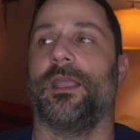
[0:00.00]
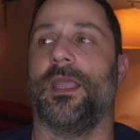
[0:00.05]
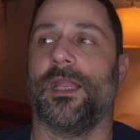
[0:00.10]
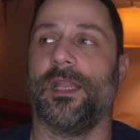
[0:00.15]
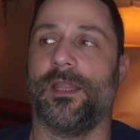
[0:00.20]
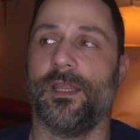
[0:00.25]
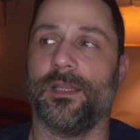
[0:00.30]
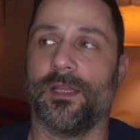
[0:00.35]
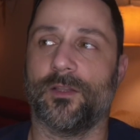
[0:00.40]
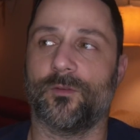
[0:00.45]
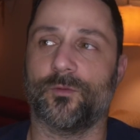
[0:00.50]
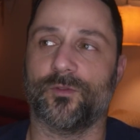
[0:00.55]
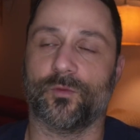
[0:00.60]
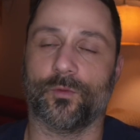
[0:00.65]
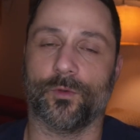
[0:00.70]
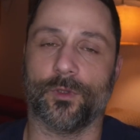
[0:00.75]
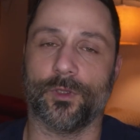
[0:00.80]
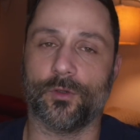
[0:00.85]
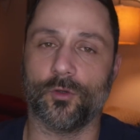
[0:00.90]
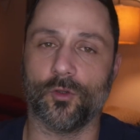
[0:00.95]
And I think that's what's
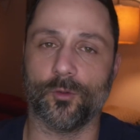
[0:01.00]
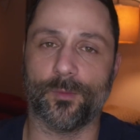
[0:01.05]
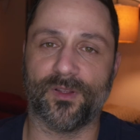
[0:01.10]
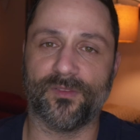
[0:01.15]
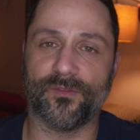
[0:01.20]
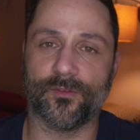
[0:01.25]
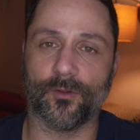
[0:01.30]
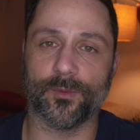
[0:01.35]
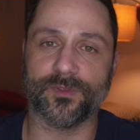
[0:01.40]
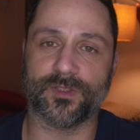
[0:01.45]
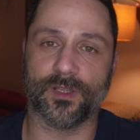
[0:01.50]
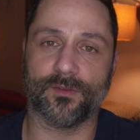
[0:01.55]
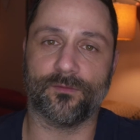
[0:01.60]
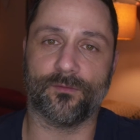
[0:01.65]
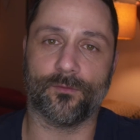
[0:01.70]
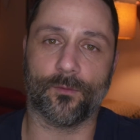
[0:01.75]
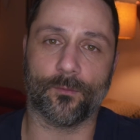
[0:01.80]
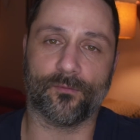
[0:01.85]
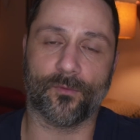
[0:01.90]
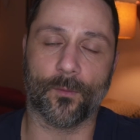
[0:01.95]
really cool about film is that
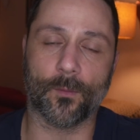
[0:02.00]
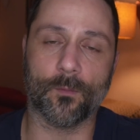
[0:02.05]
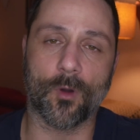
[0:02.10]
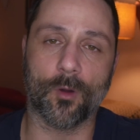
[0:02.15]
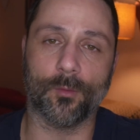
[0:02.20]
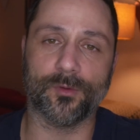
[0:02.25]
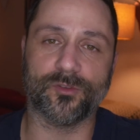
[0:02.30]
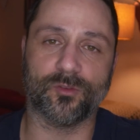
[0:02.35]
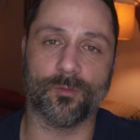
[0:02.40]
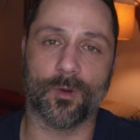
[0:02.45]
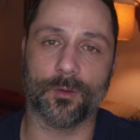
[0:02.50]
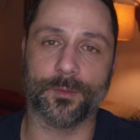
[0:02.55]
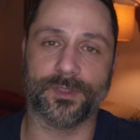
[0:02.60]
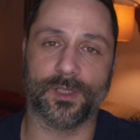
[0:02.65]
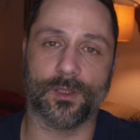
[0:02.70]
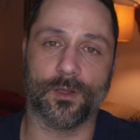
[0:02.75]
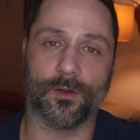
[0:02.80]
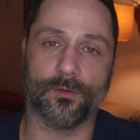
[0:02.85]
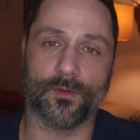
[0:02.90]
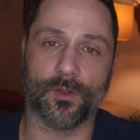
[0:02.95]
from moment to moment,
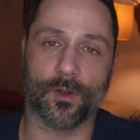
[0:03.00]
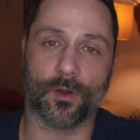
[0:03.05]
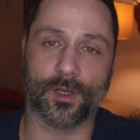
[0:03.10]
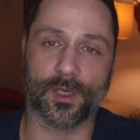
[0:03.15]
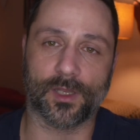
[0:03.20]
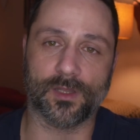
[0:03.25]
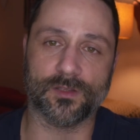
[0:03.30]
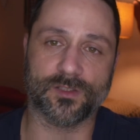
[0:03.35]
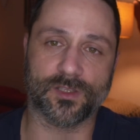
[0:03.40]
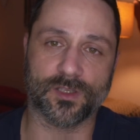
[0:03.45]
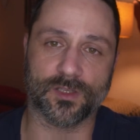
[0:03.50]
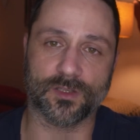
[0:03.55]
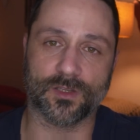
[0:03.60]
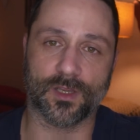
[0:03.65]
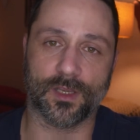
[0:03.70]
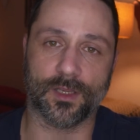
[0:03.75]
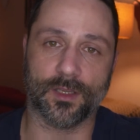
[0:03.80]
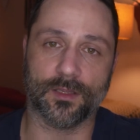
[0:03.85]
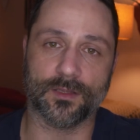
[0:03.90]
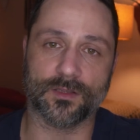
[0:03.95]
the, the audience is,
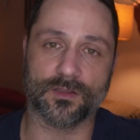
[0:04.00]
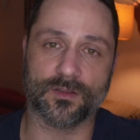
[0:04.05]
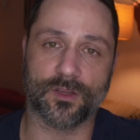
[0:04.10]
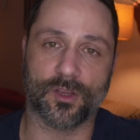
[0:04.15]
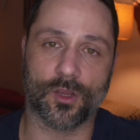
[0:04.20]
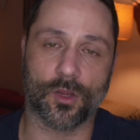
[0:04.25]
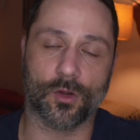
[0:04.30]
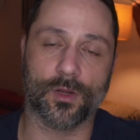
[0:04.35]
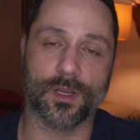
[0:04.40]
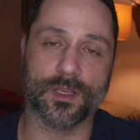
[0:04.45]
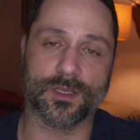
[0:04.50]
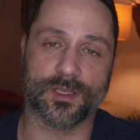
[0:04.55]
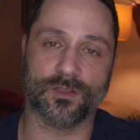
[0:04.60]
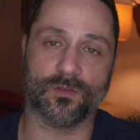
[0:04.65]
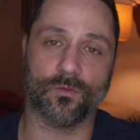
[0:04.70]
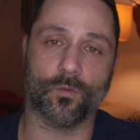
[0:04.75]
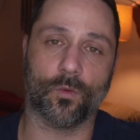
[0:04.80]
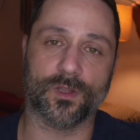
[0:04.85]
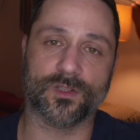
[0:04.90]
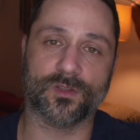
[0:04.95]
is curious as
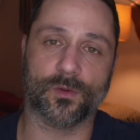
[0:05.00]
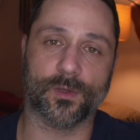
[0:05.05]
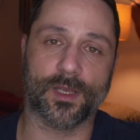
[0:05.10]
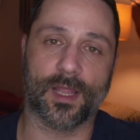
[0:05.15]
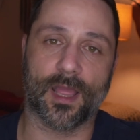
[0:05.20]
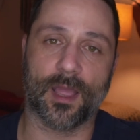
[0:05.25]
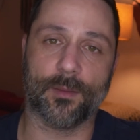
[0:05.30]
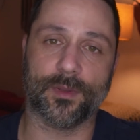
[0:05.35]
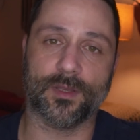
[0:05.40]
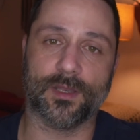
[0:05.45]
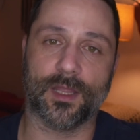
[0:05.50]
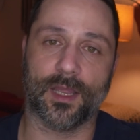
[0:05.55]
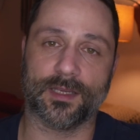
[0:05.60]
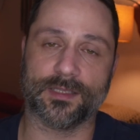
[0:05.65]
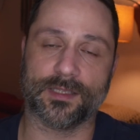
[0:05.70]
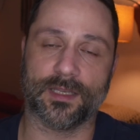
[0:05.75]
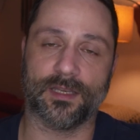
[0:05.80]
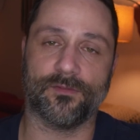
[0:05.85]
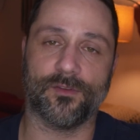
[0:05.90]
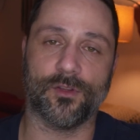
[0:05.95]
to what's going to happen
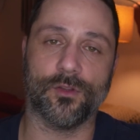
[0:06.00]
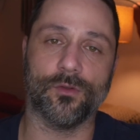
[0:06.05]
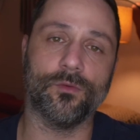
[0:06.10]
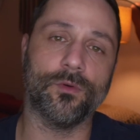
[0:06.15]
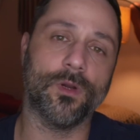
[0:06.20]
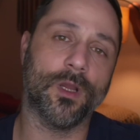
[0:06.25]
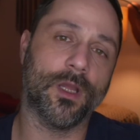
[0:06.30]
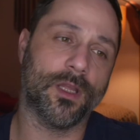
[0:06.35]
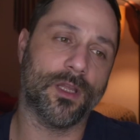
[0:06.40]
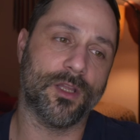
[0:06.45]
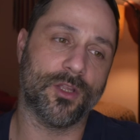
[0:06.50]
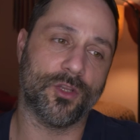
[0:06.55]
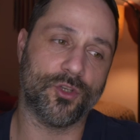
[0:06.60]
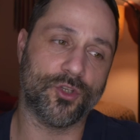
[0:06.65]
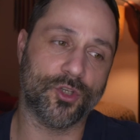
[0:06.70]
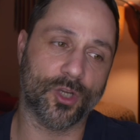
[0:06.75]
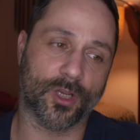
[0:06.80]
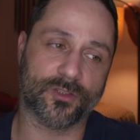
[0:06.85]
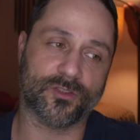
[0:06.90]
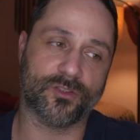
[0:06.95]
next. And if you
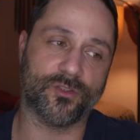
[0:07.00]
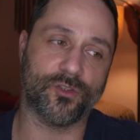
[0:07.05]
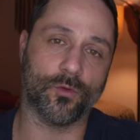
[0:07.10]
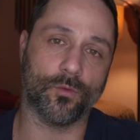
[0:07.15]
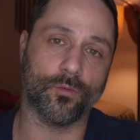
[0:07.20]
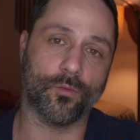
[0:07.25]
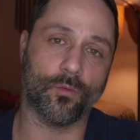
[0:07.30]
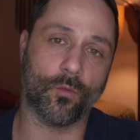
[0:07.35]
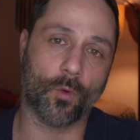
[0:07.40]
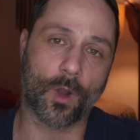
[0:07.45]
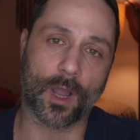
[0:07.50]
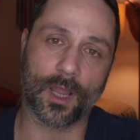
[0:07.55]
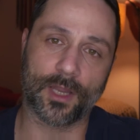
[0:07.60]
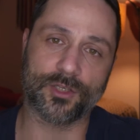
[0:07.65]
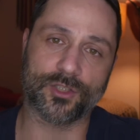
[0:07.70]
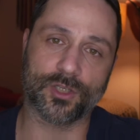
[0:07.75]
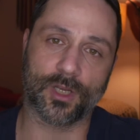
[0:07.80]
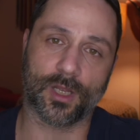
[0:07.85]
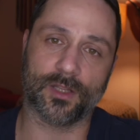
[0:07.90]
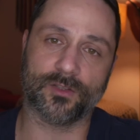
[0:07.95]
just do
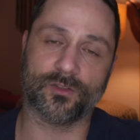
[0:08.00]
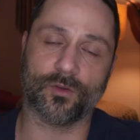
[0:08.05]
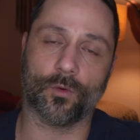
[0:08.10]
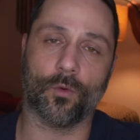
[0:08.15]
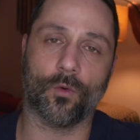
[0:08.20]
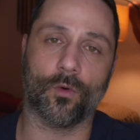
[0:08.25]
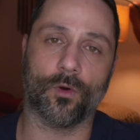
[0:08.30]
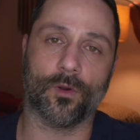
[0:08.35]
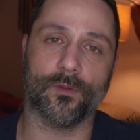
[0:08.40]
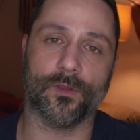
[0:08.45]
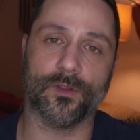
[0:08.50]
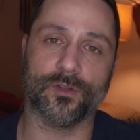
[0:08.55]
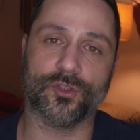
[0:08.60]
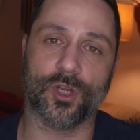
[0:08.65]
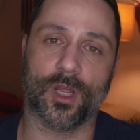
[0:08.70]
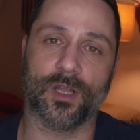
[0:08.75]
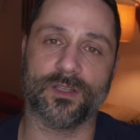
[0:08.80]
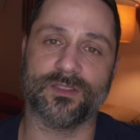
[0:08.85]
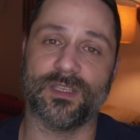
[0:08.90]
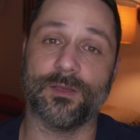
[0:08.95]
wide shots or the
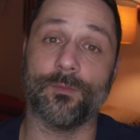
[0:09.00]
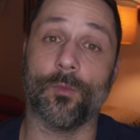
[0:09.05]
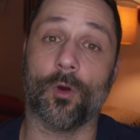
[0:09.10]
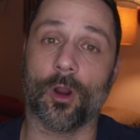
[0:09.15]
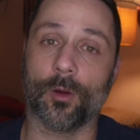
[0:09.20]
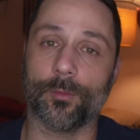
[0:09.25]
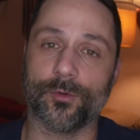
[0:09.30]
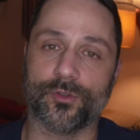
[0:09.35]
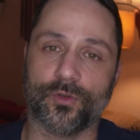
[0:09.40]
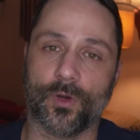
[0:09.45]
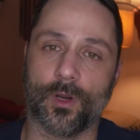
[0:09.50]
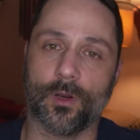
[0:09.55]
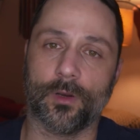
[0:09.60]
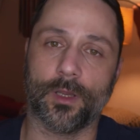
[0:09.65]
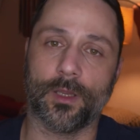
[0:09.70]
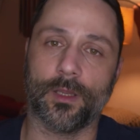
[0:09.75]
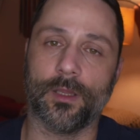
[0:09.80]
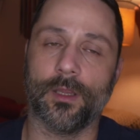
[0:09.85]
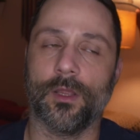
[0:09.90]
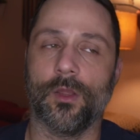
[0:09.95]
shots seem
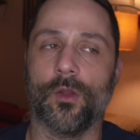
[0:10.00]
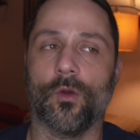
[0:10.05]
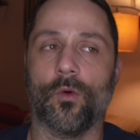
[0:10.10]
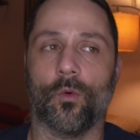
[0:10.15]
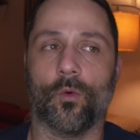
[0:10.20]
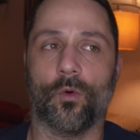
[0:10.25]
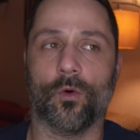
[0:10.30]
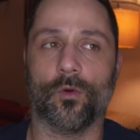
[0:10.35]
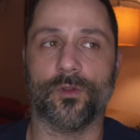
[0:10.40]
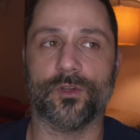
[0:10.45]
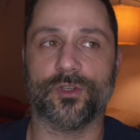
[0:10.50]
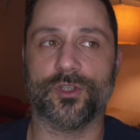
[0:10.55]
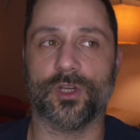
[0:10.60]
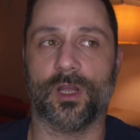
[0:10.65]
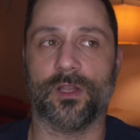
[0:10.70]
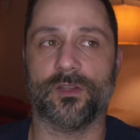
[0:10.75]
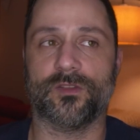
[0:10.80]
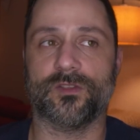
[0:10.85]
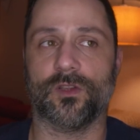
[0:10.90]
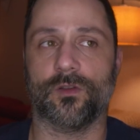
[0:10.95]
arbitrary or the
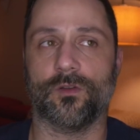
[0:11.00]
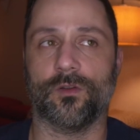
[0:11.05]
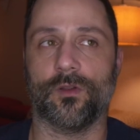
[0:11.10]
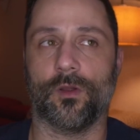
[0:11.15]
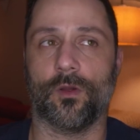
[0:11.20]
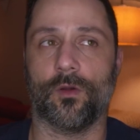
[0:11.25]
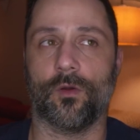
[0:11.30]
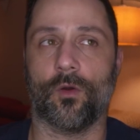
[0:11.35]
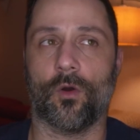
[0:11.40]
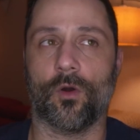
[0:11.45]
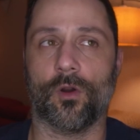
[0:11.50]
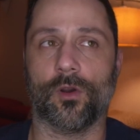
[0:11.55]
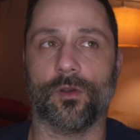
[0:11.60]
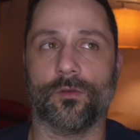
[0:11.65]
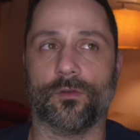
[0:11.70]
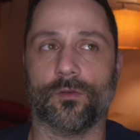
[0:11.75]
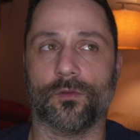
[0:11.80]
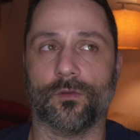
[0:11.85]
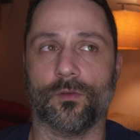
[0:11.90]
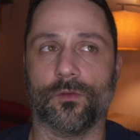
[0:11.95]
shots
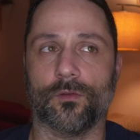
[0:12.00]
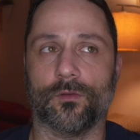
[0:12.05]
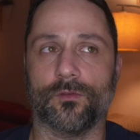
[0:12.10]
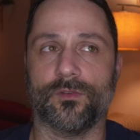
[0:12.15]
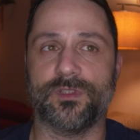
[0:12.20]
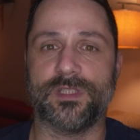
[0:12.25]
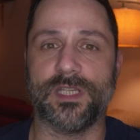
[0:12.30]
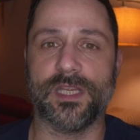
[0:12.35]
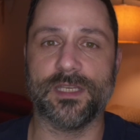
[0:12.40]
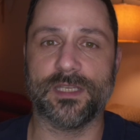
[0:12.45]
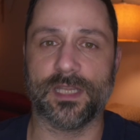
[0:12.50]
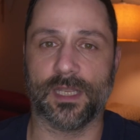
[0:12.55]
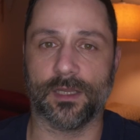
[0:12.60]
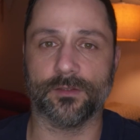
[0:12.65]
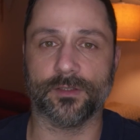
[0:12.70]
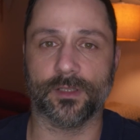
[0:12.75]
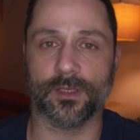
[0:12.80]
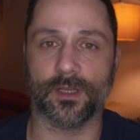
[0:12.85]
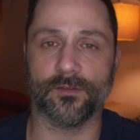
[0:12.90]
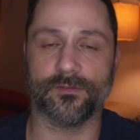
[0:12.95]
aren't
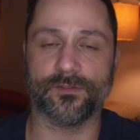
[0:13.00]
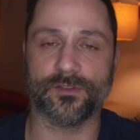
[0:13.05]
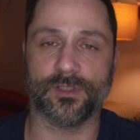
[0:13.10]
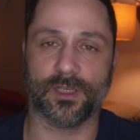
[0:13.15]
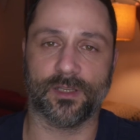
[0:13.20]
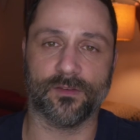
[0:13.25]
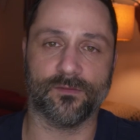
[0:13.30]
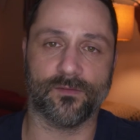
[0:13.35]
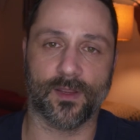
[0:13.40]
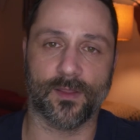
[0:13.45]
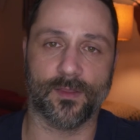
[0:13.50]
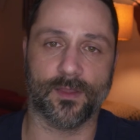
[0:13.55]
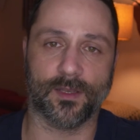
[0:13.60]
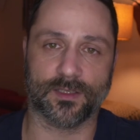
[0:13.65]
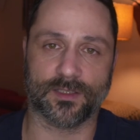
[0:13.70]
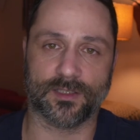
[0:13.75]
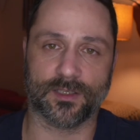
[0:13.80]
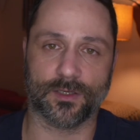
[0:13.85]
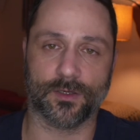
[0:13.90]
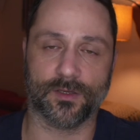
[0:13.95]
detailed enough to convey the
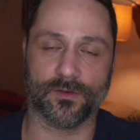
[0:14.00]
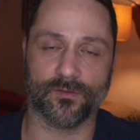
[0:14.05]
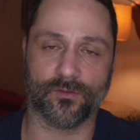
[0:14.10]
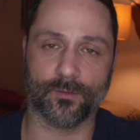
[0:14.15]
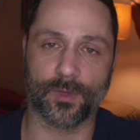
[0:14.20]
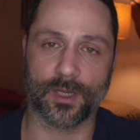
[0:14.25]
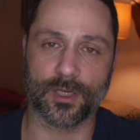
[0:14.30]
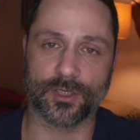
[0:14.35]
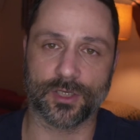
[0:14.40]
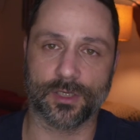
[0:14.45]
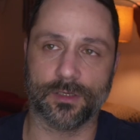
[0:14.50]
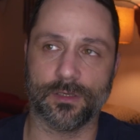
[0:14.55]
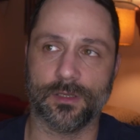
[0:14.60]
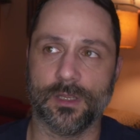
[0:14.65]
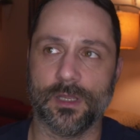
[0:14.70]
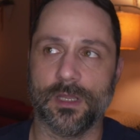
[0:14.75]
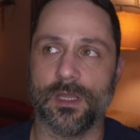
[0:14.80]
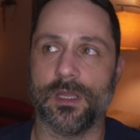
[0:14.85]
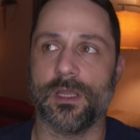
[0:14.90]
necessary information,